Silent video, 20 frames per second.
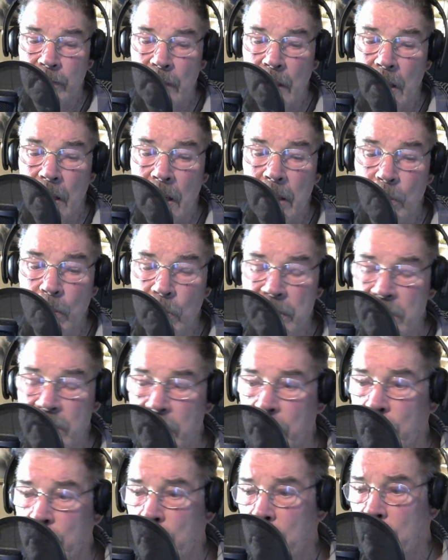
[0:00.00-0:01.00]
I went
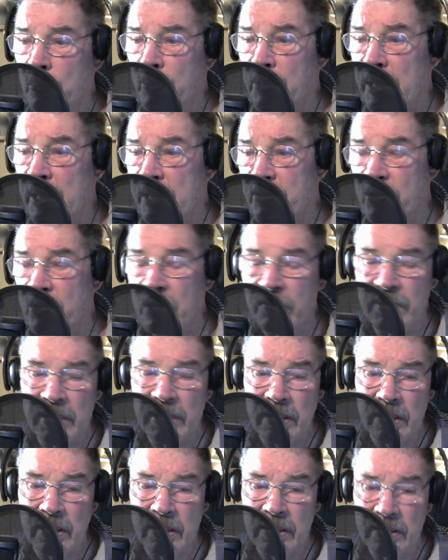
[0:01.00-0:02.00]
to
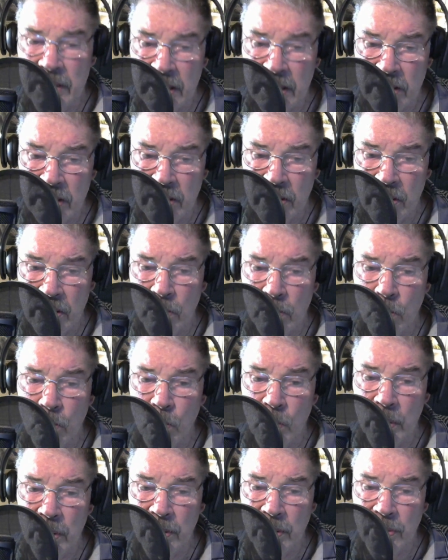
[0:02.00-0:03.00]
Thanksgiving dinner
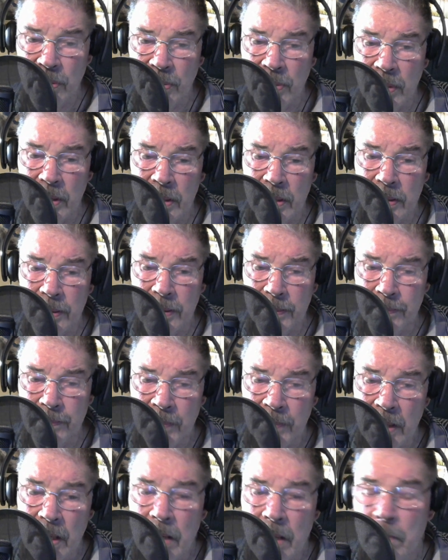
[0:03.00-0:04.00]
with
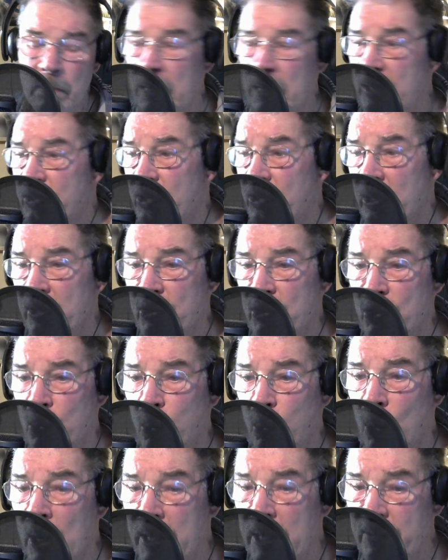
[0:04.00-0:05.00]
my son's
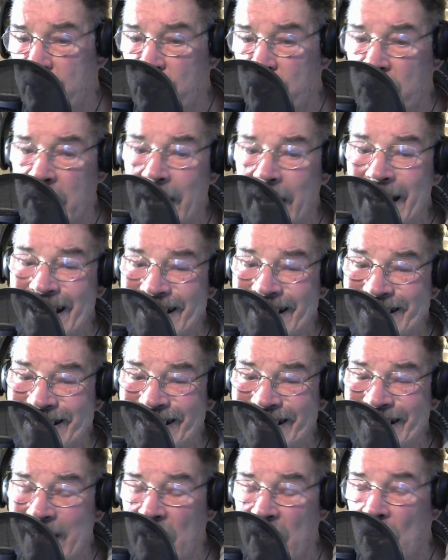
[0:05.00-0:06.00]
wife's aunt
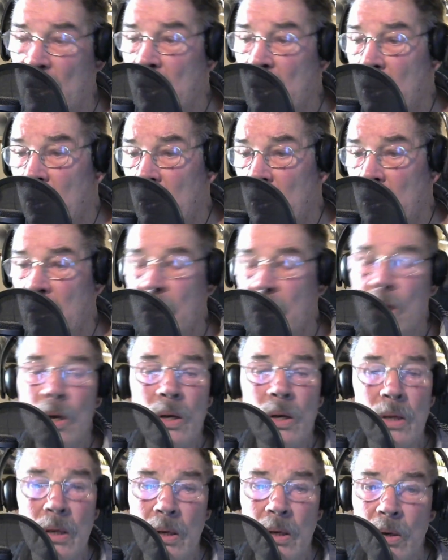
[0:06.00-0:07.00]
and uncle,
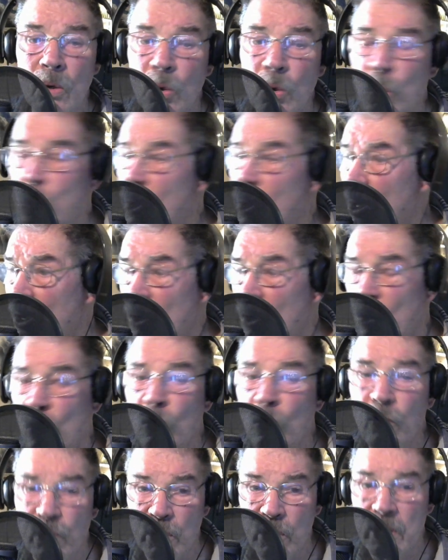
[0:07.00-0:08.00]
who are
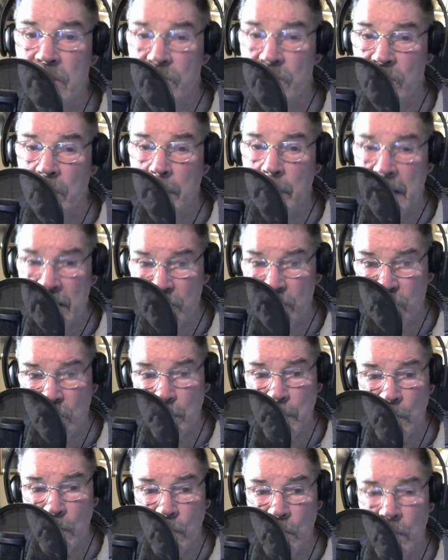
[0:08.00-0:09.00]
over in
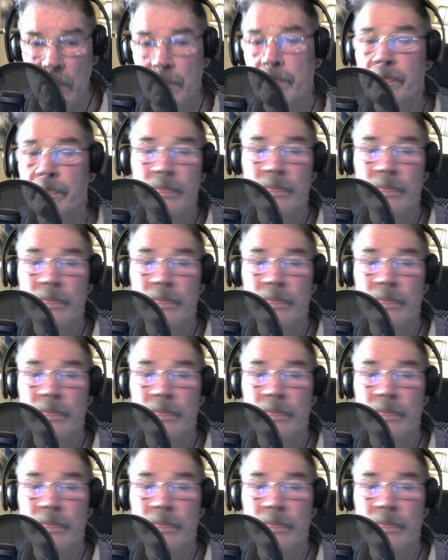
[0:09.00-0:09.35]
Sebastopol.